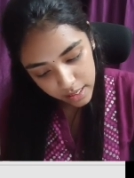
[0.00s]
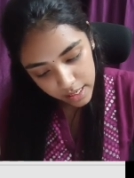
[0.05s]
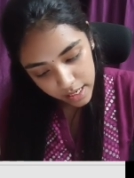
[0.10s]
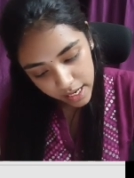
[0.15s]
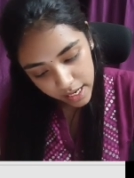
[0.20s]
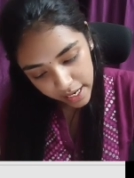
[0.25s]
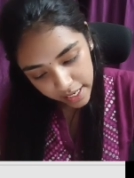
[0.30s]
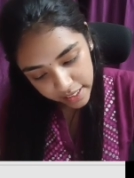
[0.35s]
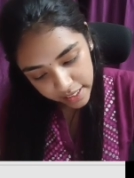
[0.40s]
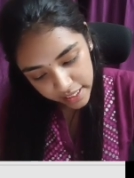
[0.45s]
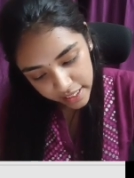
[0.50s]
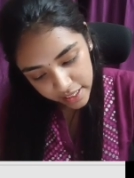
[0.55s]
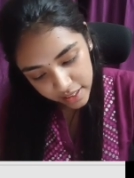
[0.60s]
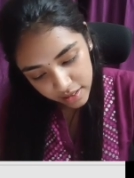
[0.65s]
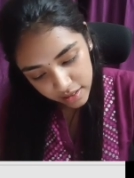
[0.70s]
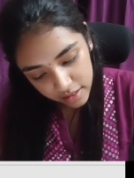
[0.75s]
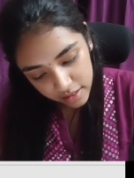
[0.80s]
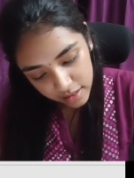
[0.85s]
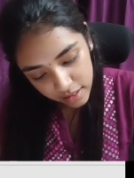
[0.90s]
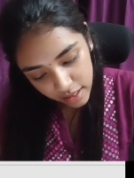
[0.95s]
I need
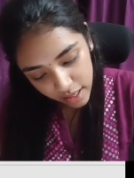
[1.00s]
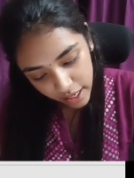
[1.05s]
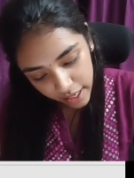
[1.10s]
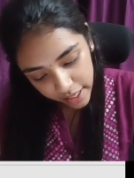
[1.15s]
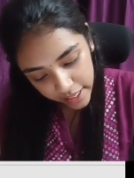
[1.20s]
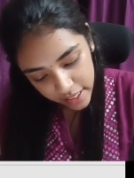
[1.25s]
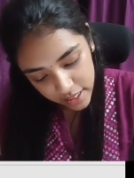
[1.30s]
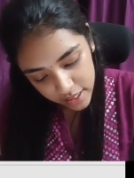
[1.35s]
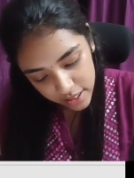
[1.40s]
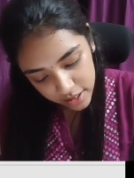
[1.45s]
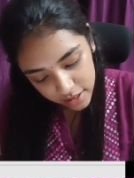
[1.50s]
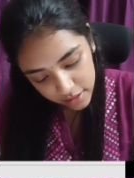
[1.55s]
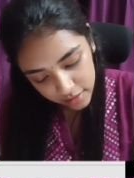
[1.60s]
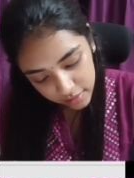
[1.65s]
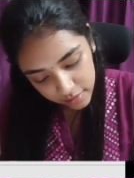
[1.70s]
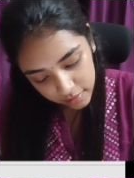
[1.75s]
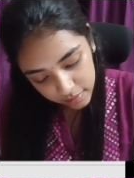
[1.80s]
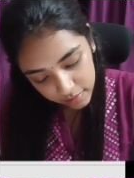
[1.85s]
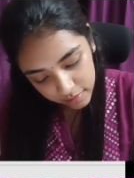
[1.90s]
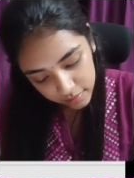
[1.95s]
the height
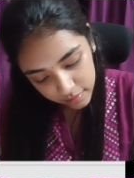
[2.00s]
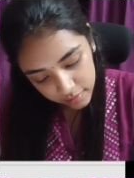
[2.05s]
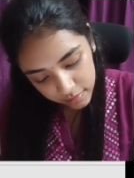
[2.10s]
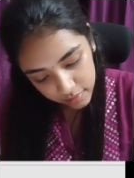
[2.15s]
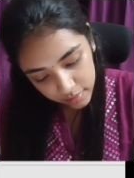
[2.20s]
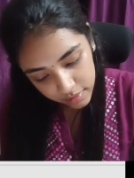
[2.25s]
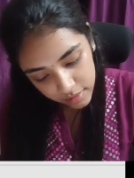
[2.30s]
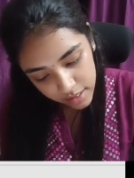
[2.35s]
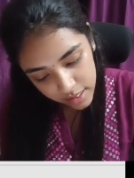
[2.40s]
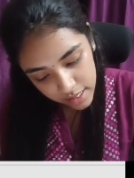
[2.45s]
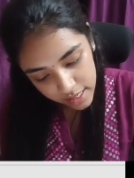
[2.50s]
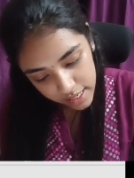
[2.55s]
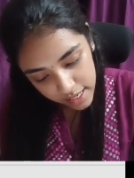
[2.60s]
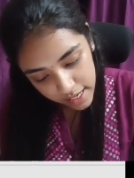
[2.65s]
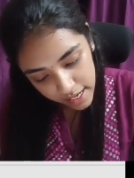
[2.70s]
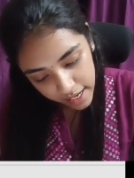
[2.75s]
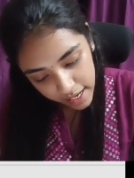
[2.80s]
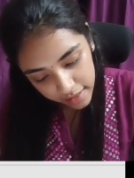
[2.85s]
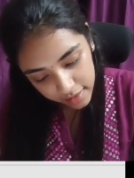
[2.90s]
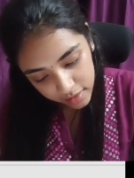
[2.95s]

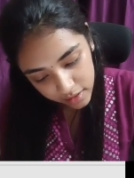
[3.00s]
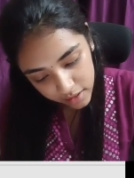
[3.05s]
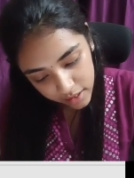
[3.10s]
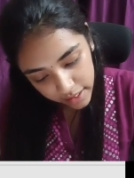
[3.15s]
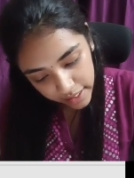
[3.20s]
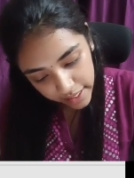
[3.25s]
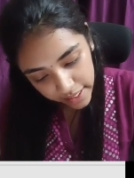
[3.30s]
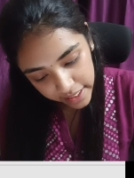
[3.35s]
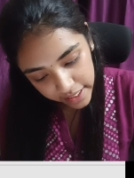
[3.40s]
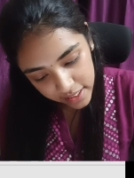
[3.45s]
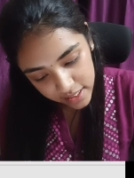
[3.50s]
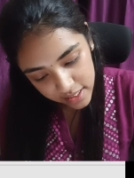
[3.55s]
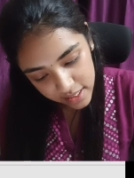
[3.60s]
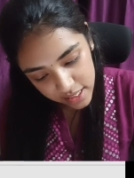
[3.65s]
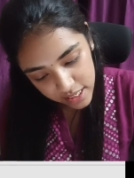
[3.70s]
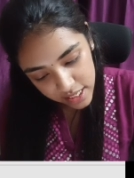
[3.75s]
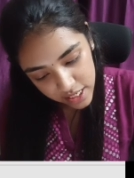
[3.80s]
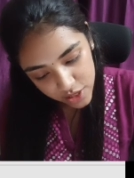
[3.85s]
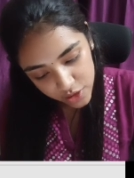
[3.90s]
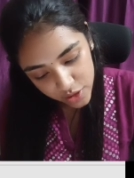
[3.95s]
and the radius.
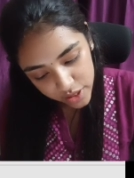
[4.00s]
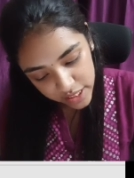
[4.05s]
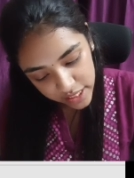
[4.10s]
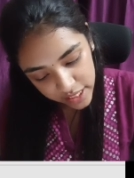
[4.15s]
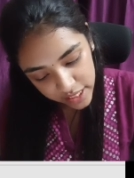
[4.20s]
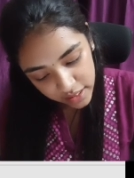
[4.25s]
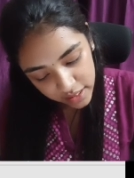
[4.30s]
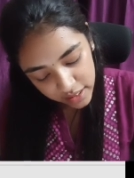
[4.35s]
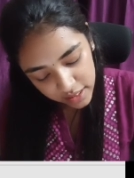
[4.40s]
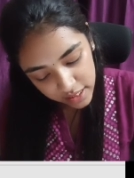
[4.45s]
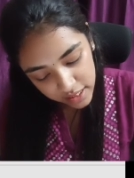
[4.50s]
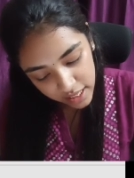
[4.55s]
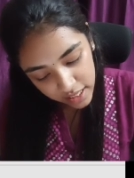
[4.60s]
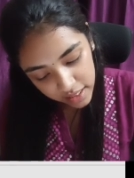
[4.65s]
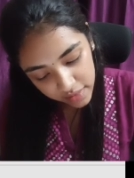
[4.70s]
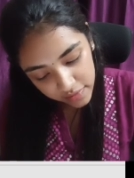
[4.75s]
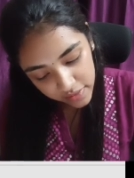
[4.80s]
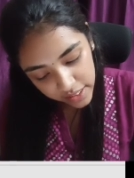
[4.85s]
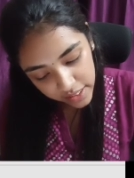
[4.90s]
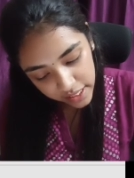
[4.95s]
So idu
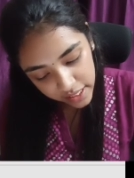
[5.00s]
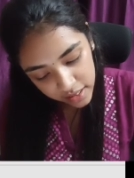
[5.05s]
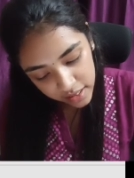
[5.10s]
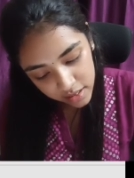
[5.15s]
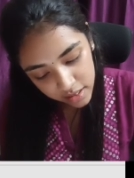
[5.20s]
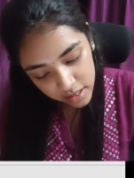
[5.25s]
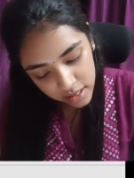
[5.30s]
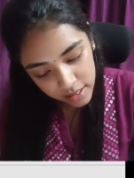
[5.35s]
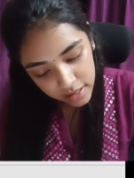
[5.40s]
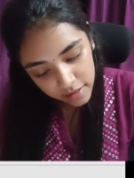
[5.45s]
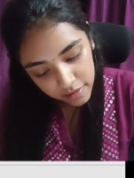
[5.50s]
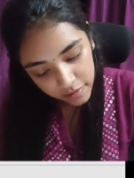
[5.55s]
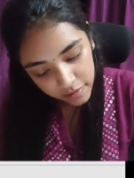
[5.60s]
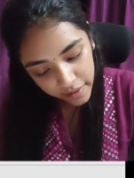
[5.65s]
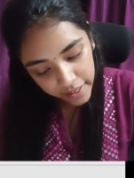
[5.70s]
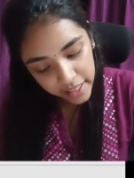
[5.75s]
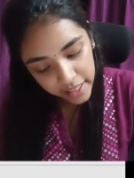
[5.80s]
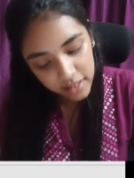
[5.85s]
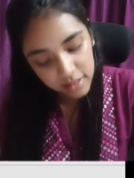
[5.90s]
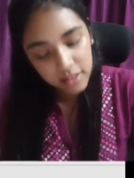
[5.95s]
irundadunale we can
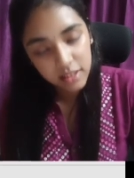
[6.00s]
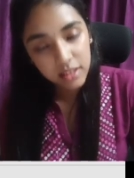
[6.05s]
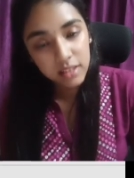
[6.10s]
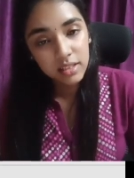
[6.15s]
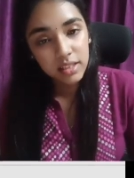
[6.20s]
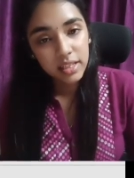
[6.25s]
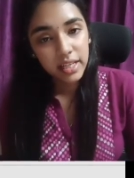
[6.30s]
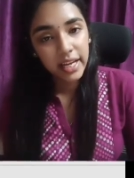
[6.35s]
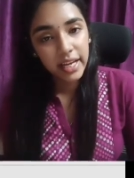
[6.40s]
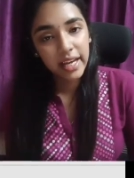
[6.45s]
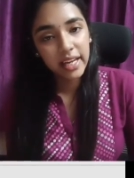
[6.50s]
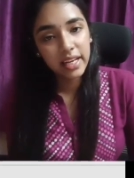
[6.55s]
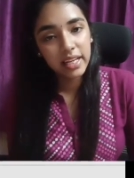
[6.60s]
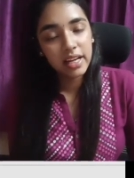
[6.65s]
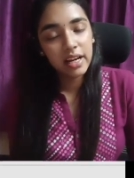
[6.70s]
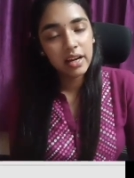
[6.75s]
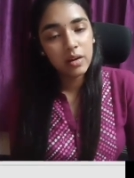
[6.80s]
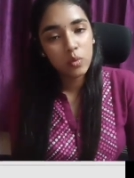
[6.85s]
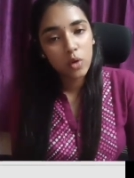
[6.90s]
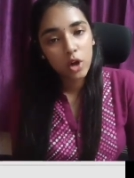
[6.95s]
find the
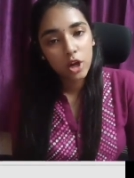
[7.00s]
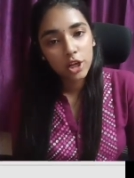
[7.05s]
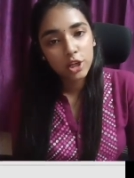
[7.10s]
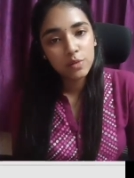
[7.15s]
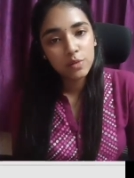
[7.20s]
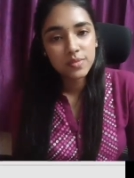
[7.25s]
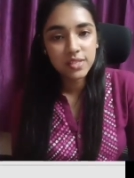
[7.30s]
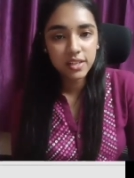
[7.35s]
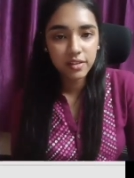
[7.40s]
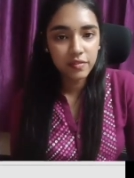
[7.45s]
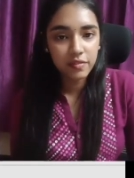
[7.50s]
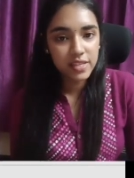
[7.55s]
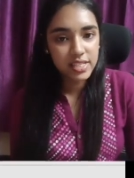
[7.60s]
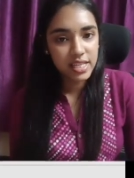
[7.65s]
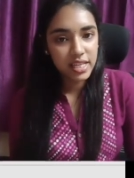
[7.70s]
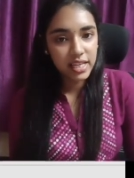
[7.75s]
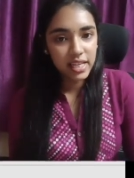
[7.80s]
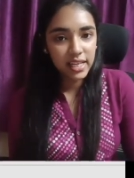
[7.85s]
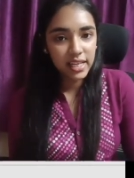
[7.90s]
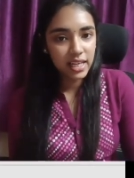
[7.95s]
area, volume, surface
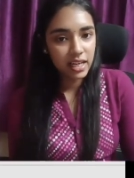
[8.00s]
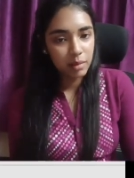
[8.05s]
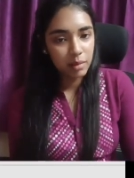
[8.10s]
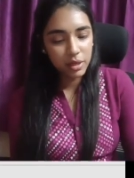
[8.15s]
area ellame